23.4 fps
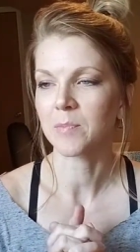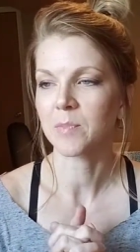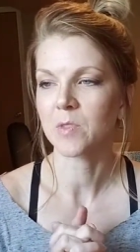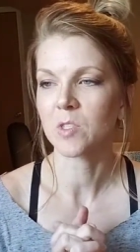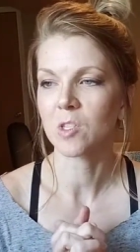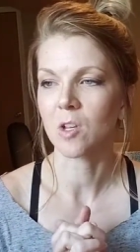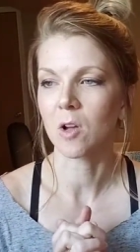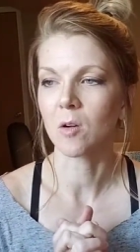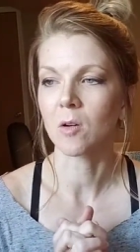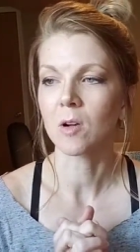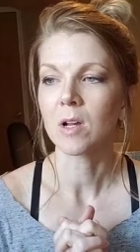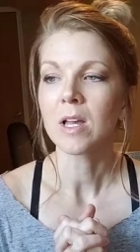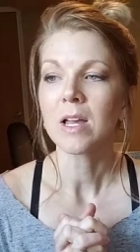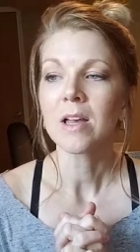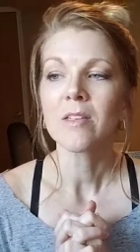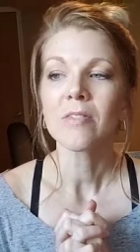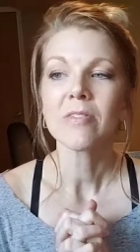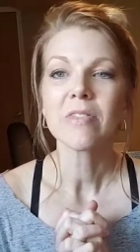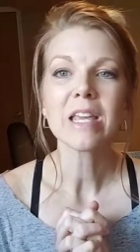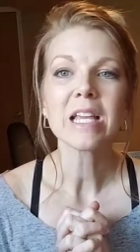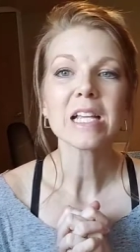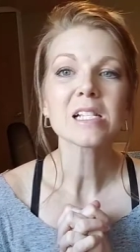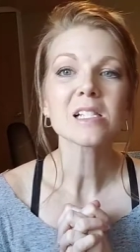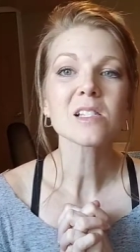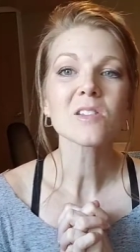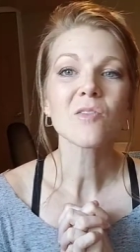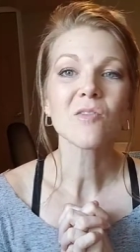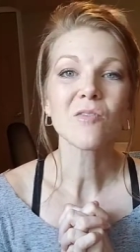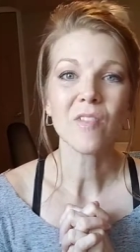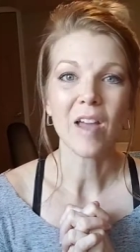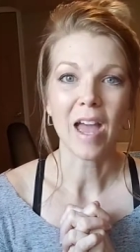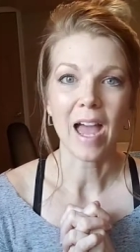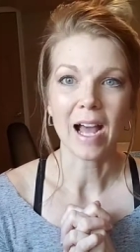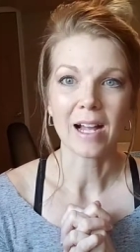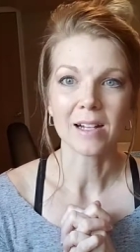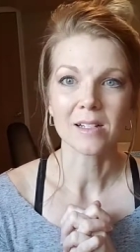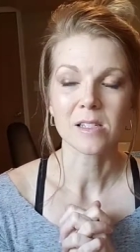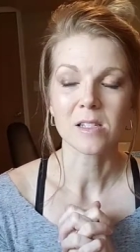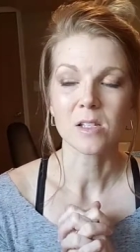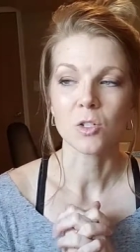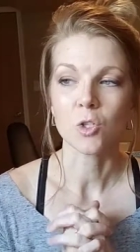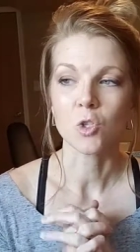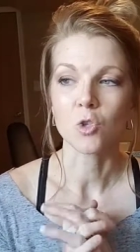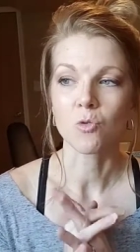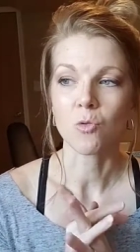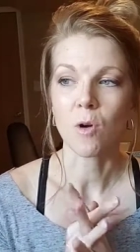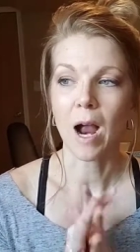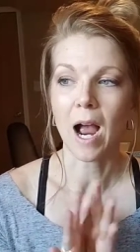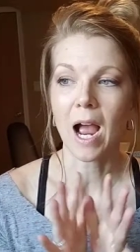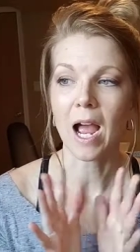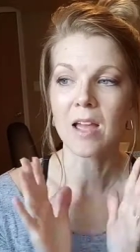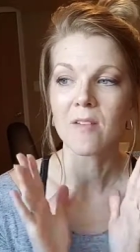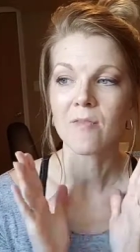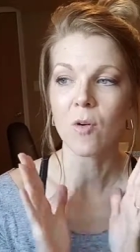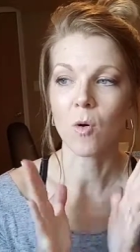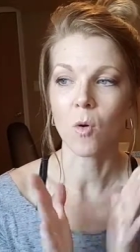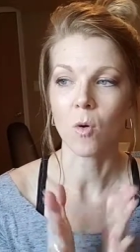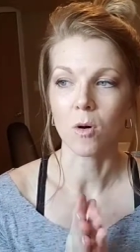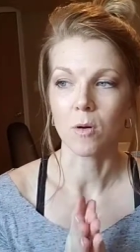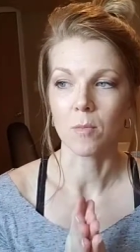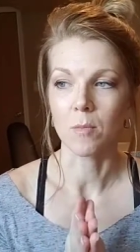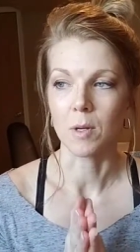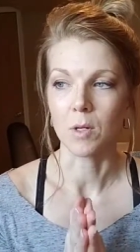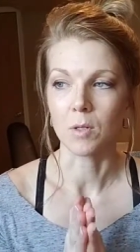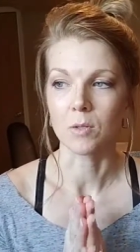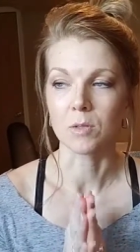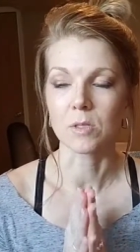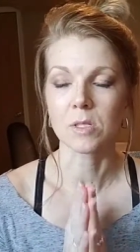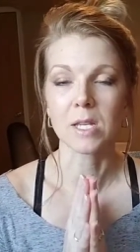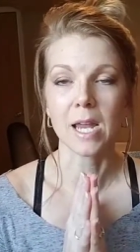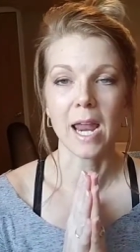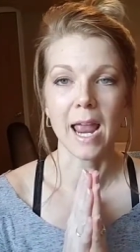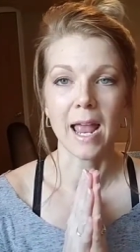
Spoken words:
So these fats drive hormones